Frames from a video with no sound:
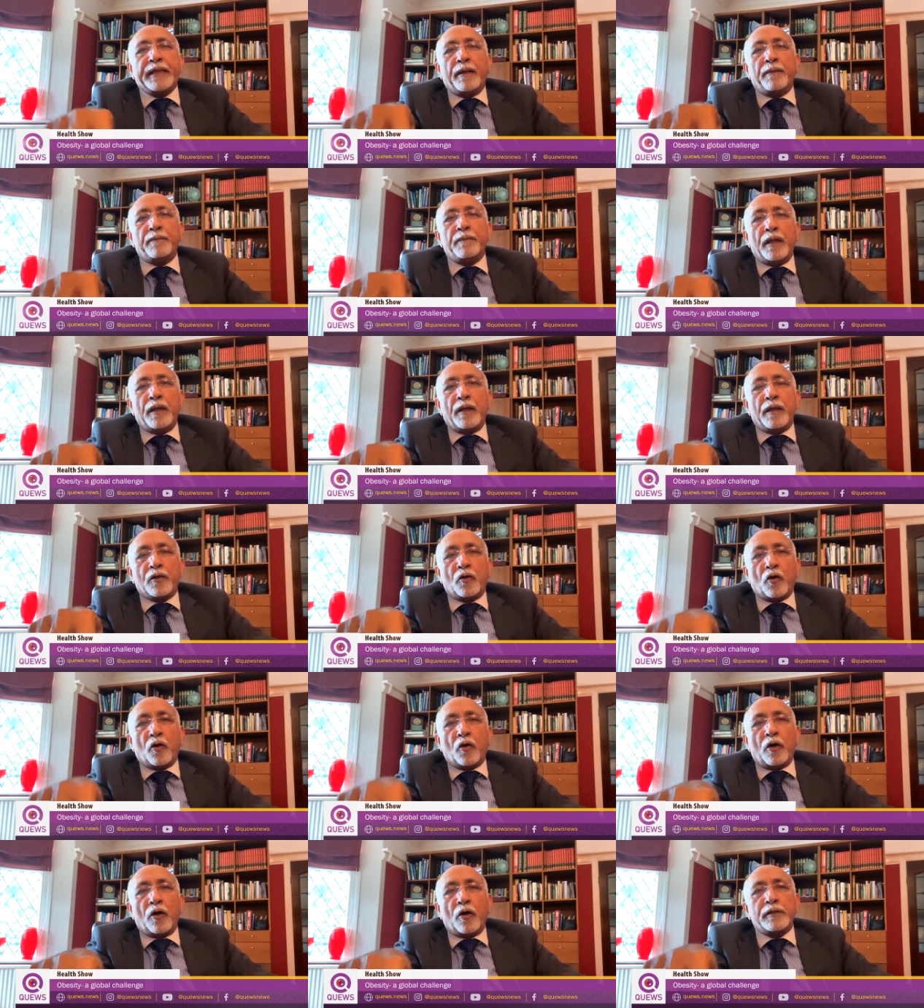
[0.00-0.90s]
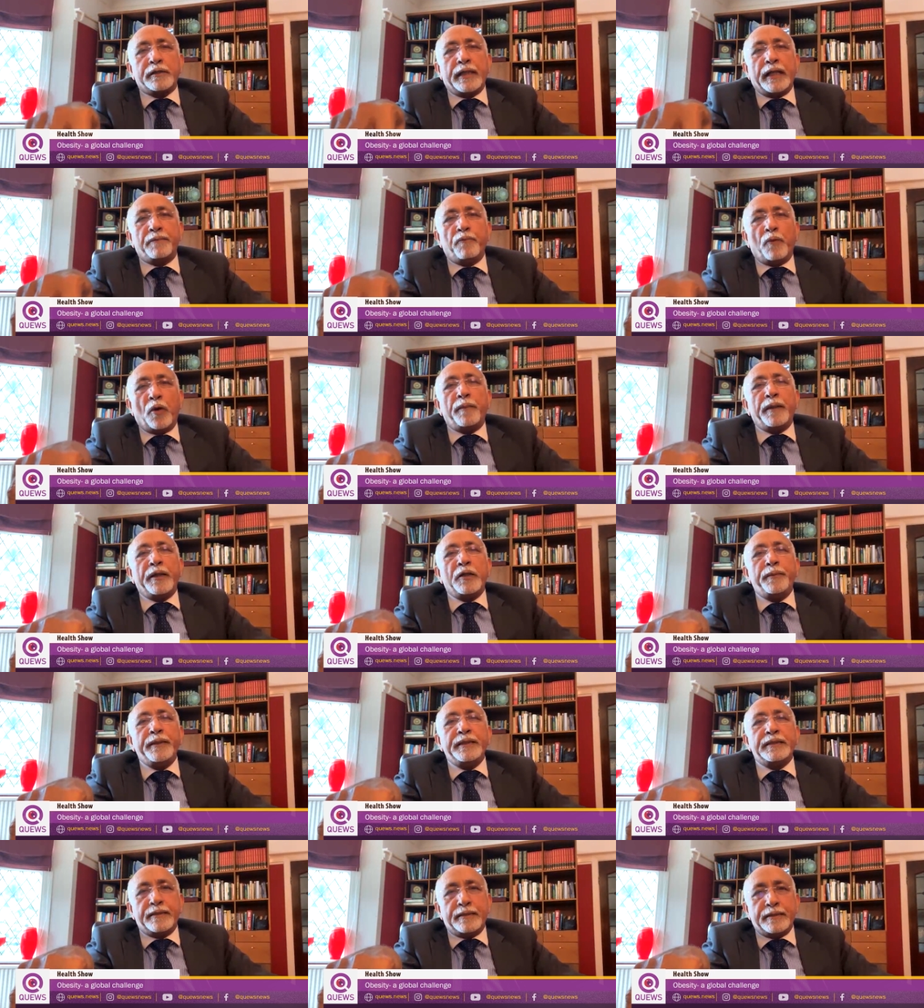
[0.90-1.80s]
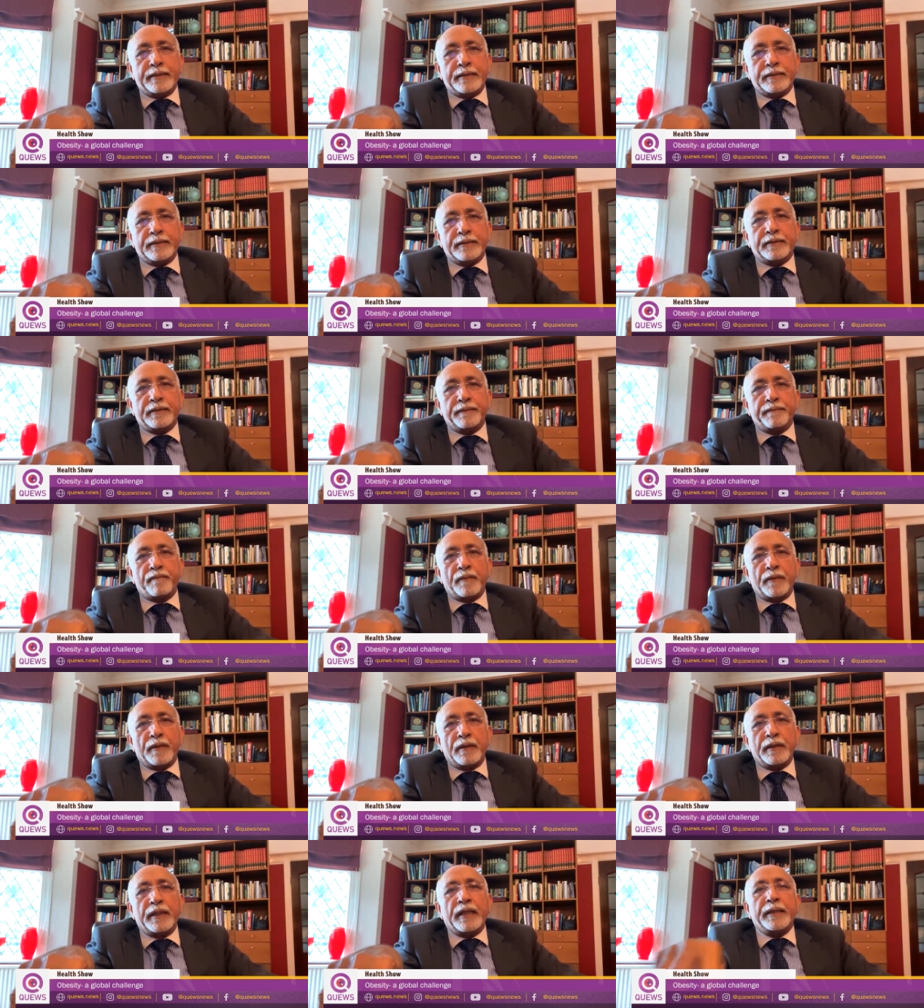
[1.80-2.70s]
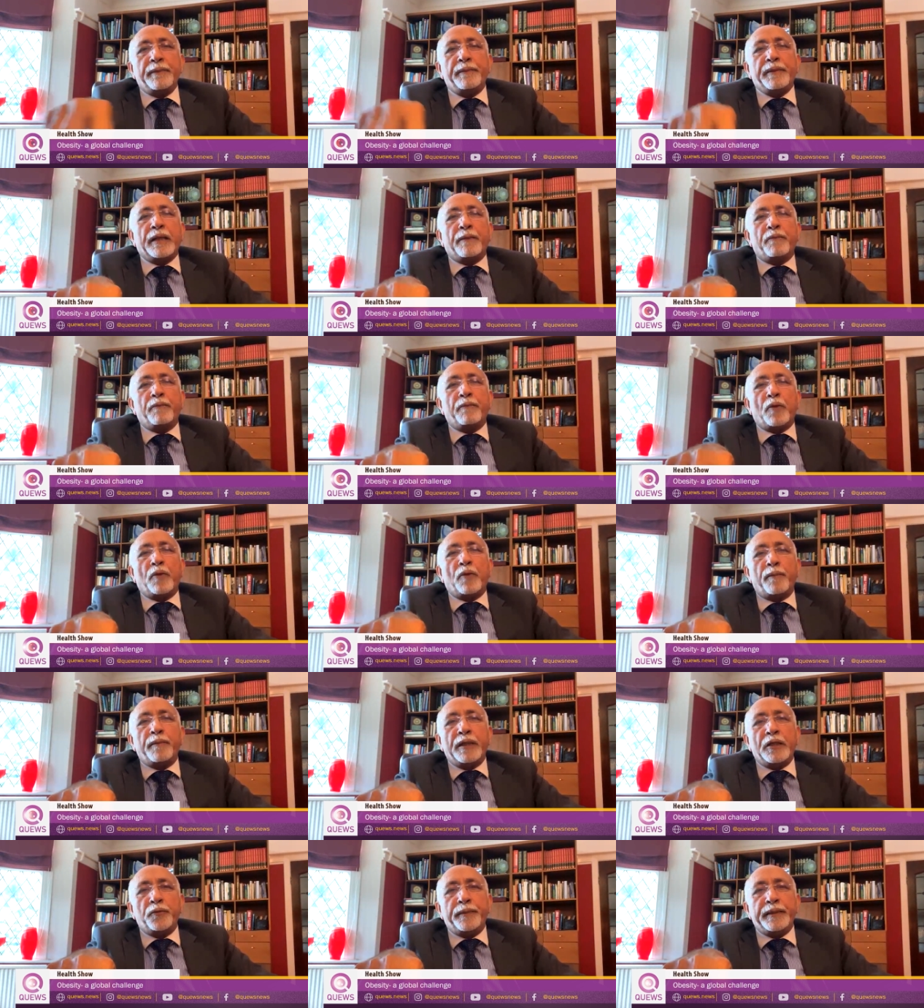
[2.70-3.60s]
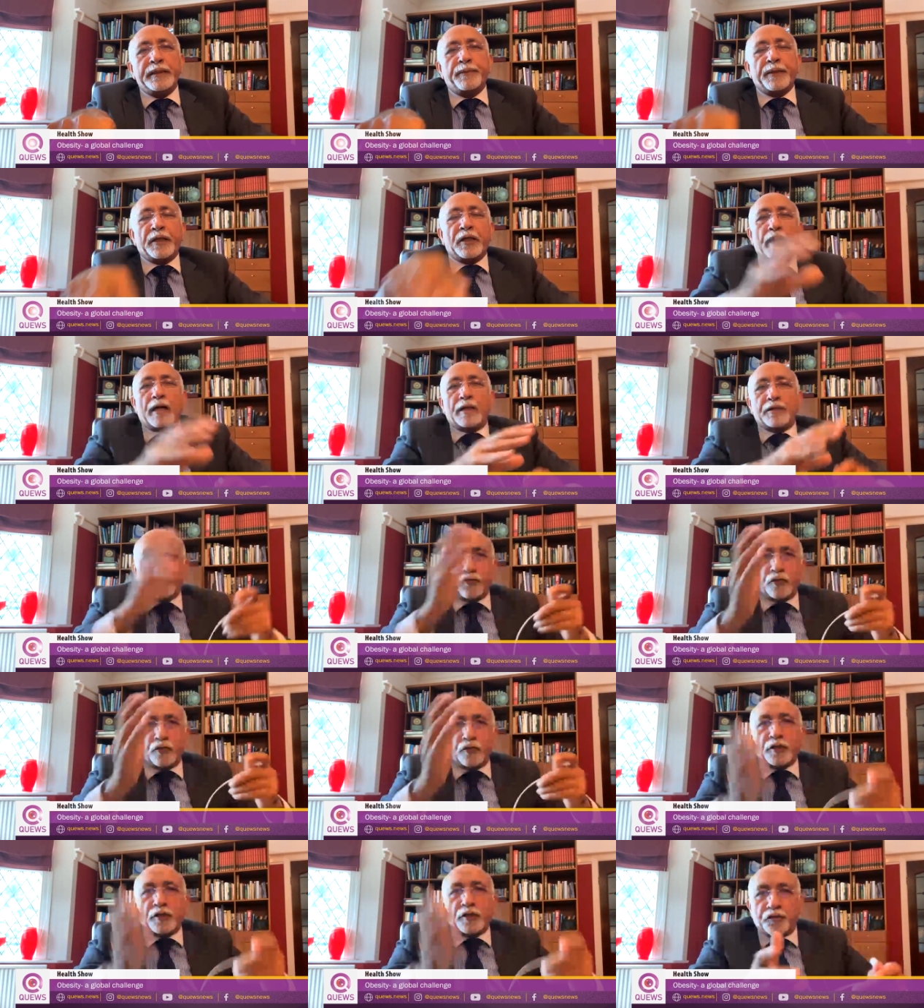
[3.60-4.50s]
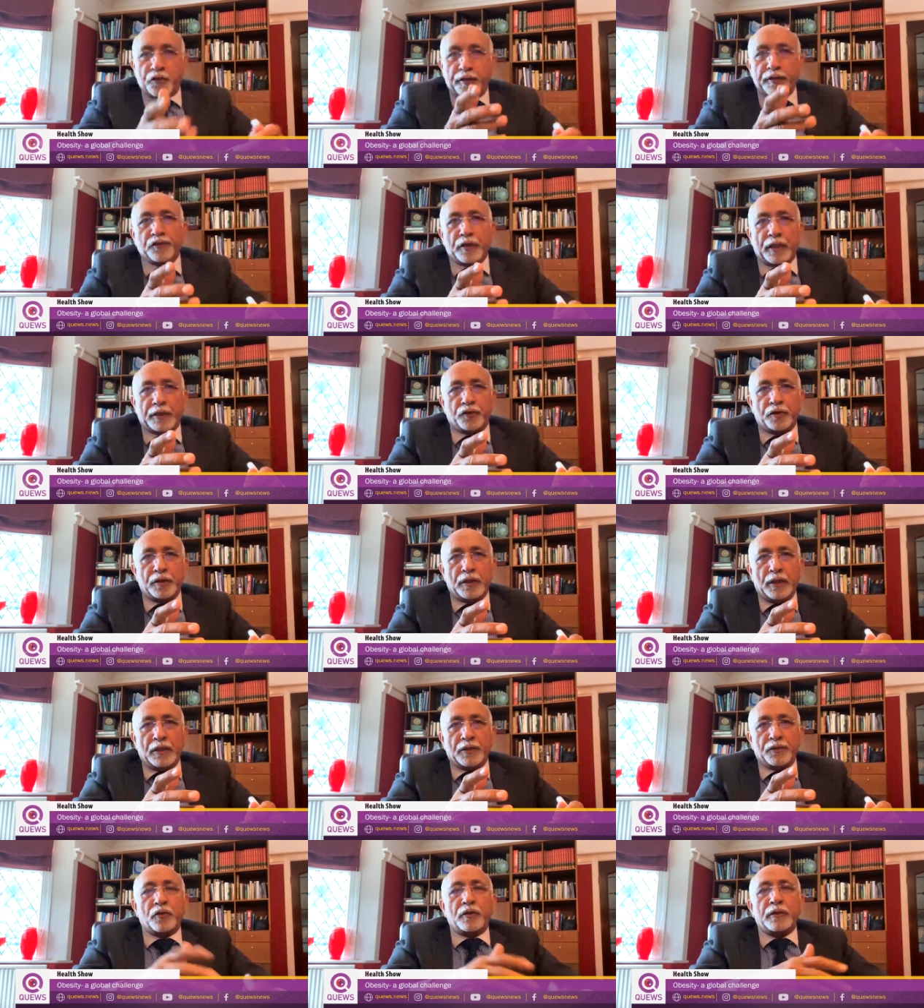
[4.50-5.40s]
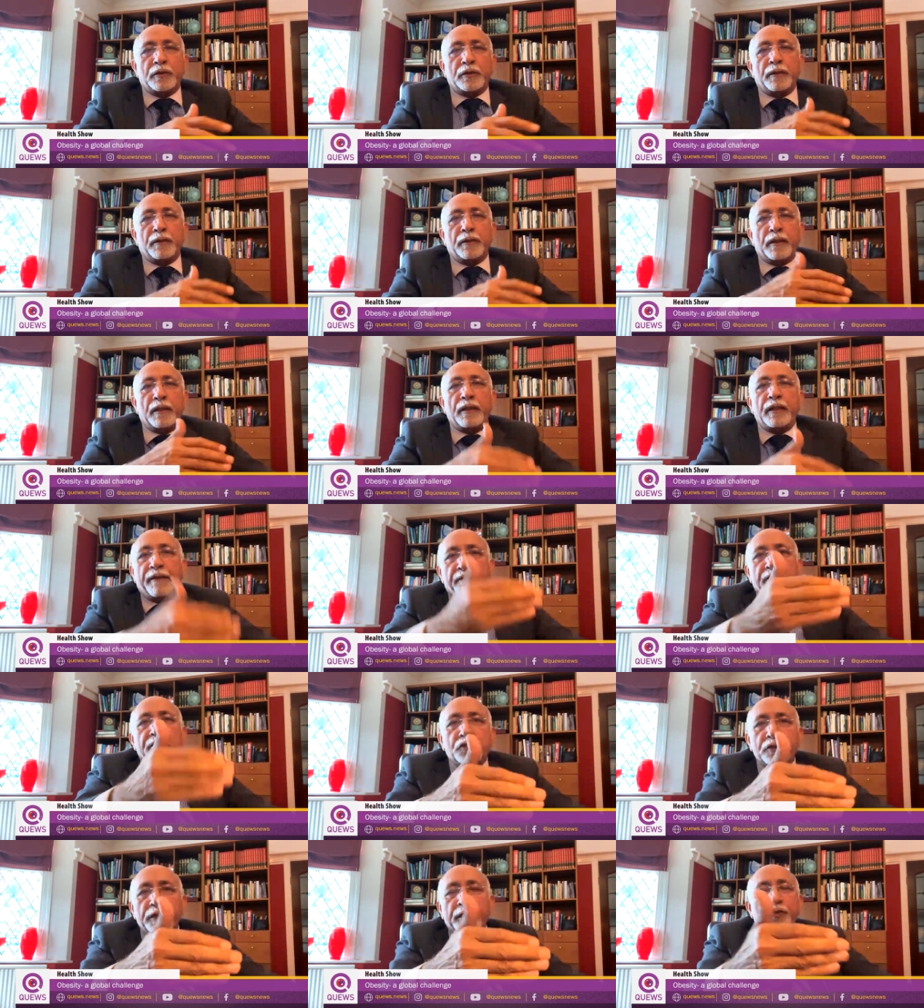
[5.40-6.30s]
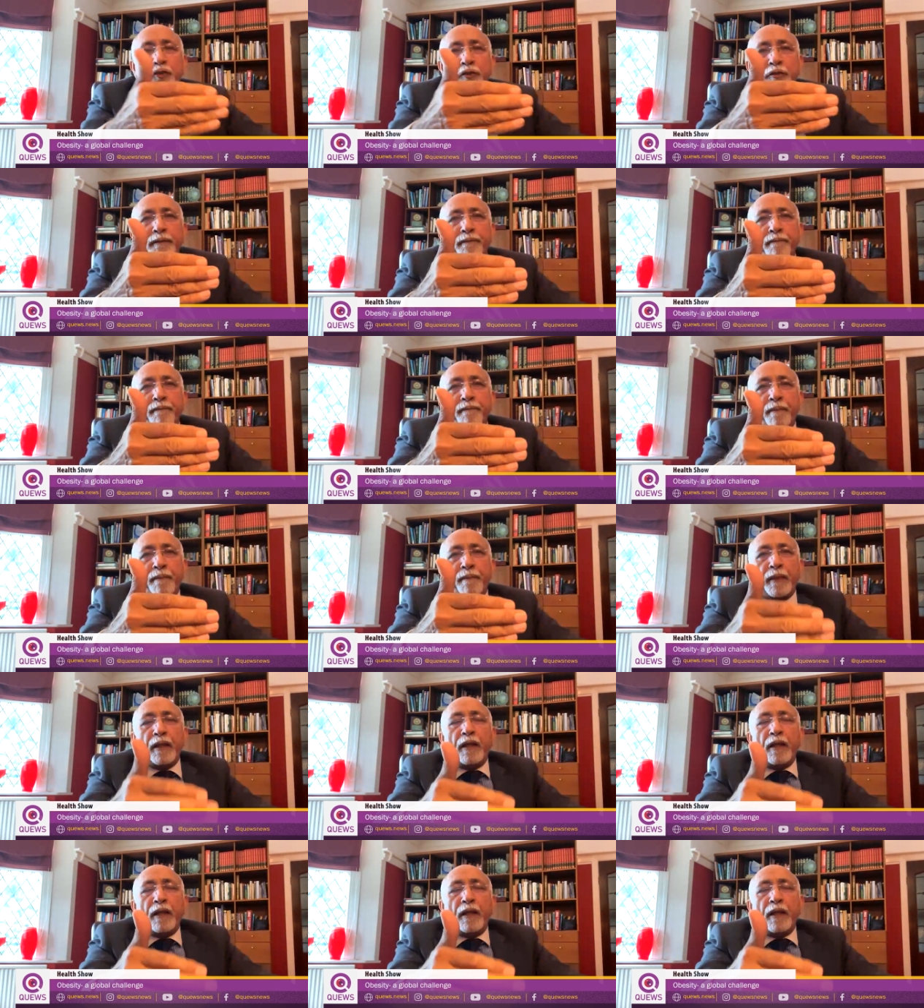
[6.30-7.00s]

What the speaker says: become called at morbid obesities, that they become morbid obese because our structure is such. So the levels changes.